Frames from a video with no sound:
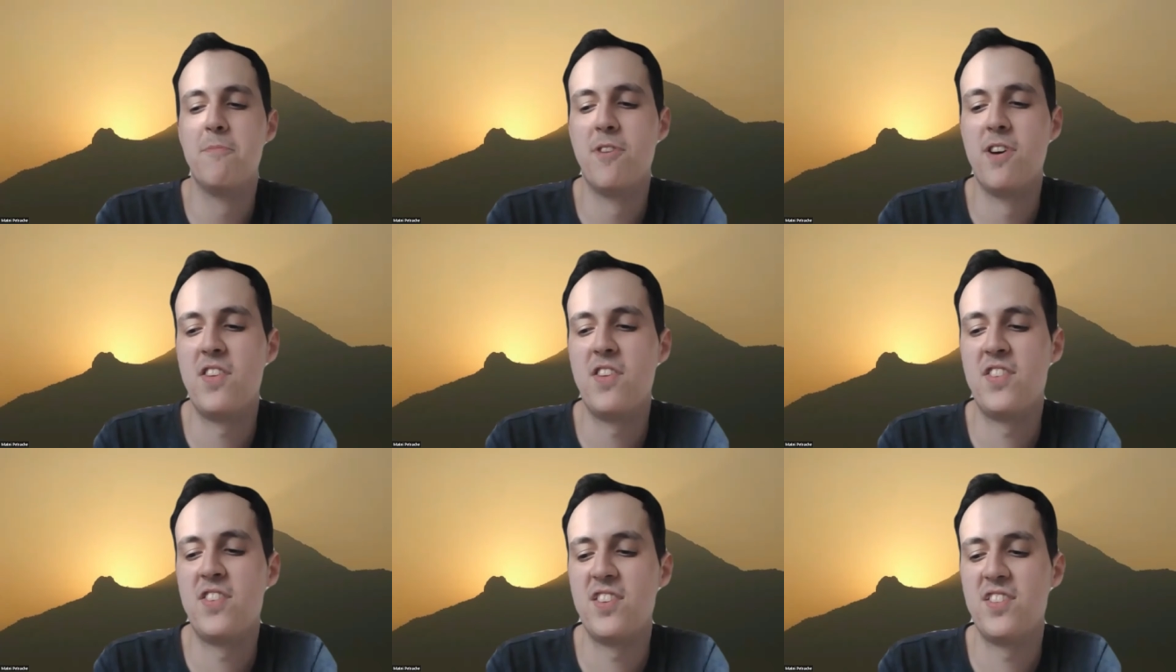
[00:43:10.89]

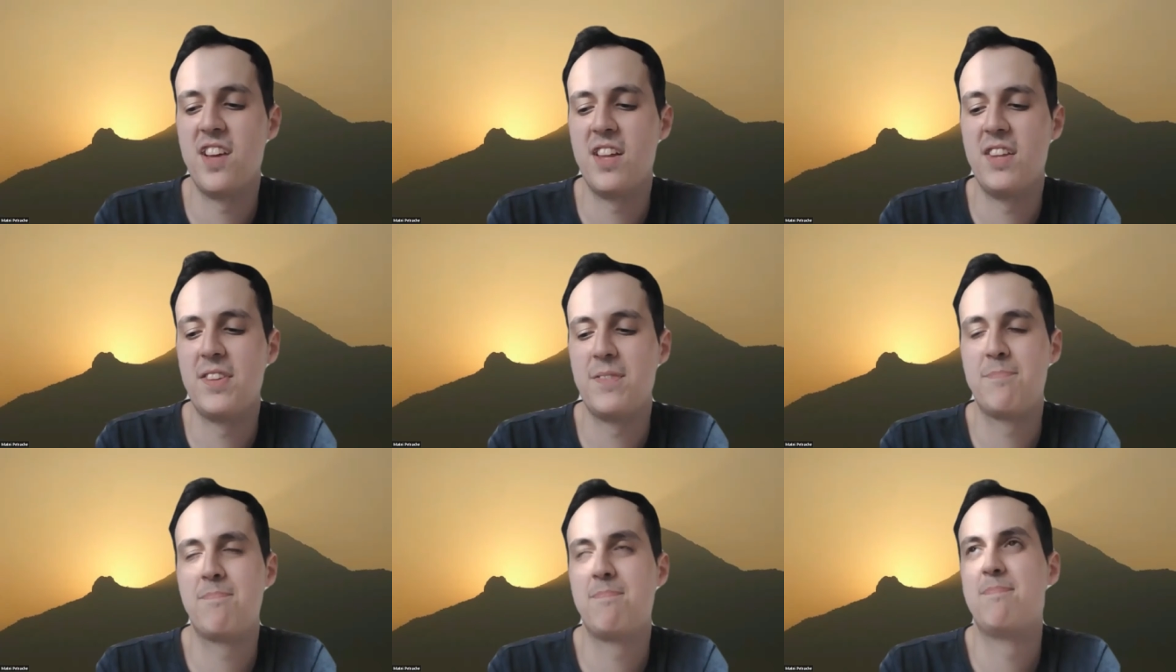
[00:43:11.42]
verses
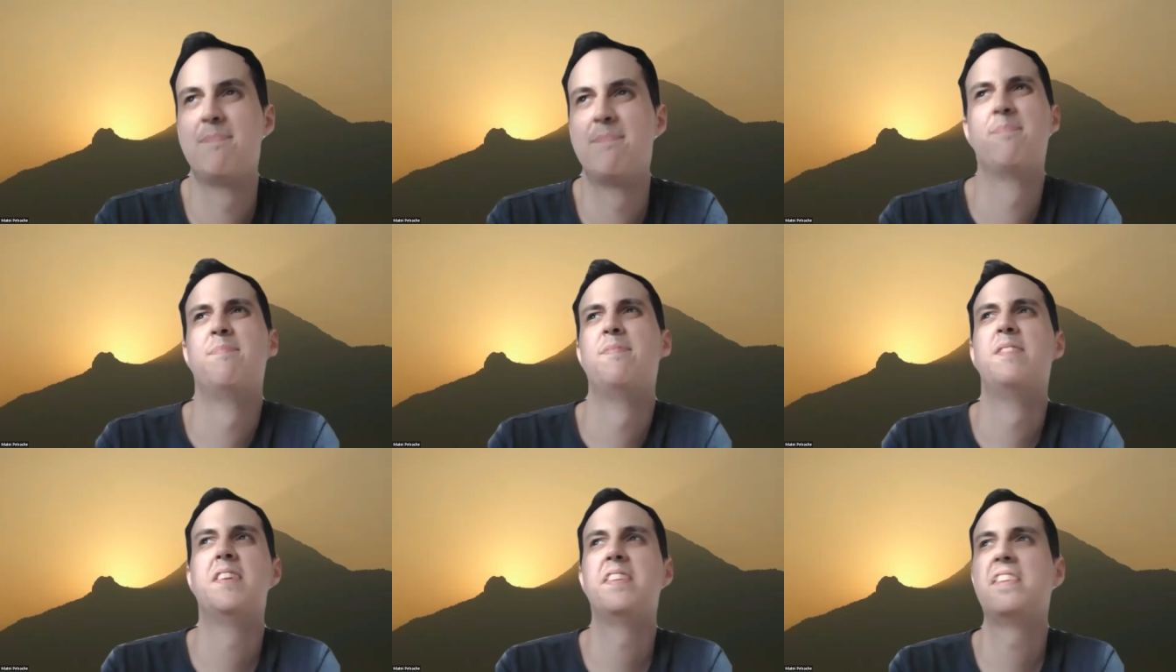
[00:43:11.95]
that
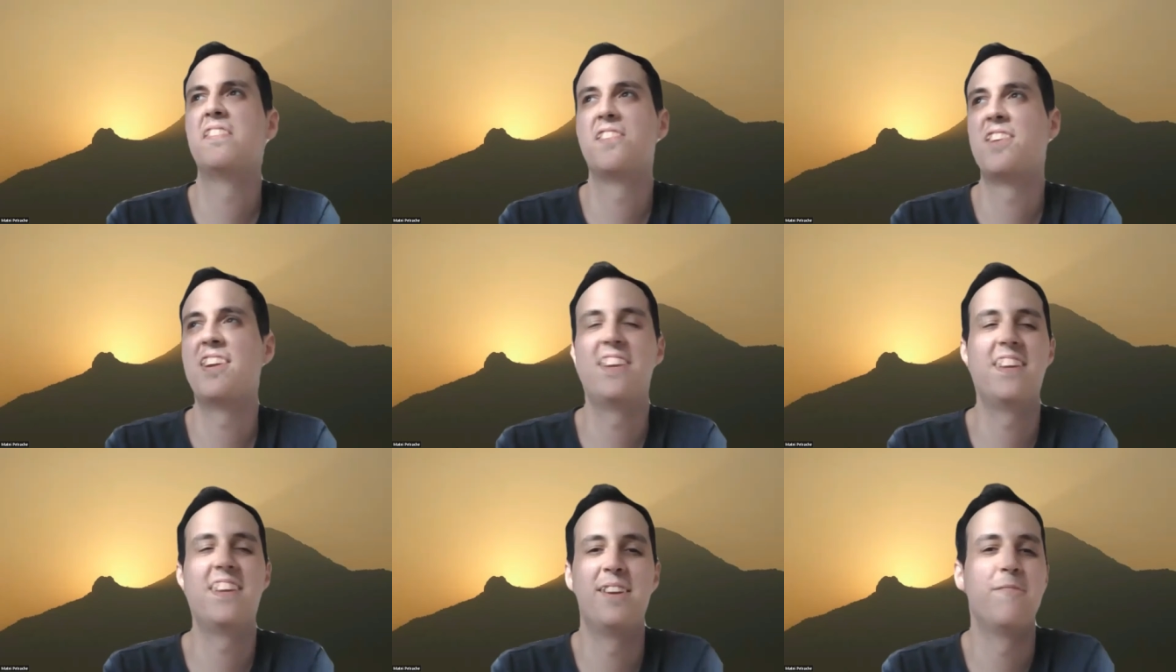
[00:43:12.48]
didn't
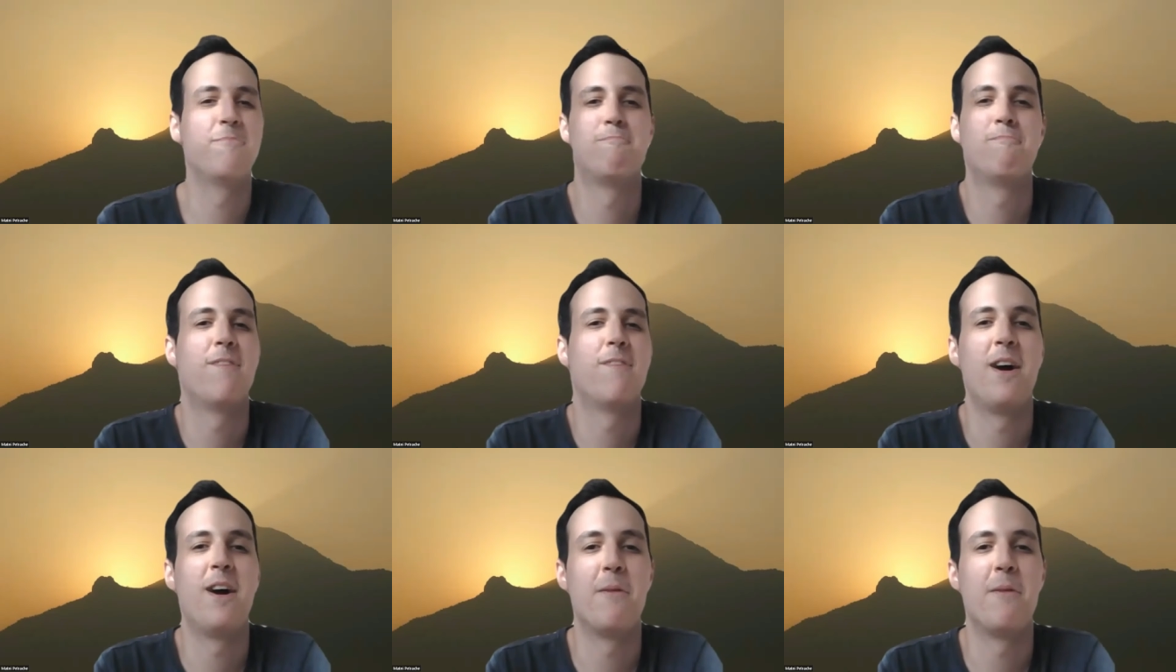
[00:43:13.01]
really,